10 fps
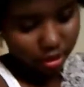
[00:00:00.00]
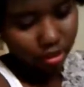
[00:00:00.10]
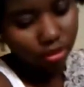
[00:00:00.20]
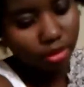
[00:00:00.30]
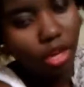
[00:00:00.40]

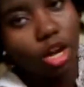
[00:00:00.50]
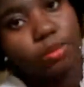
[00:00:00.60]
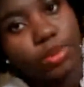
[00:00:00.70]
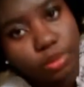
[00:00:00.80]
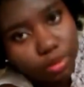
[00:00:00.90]
This
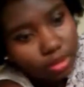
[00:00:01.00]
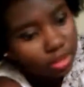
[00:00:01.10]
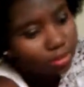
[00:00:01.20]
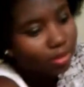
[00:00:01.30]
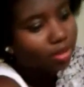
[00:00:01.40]
top sort of
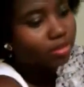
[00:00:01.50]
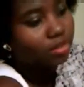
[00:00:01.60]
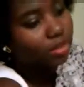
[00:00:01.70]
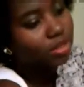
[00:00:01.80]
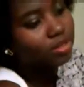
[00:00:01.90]
smells
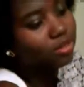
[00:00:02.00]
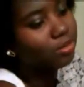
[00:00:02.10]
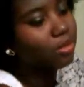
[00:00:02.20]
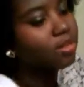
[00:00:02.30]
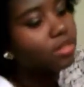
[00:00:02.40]
like, it
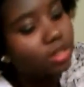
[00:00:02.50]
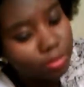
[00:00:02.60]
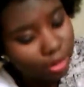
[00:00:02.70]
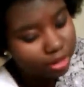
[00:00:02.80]
smells like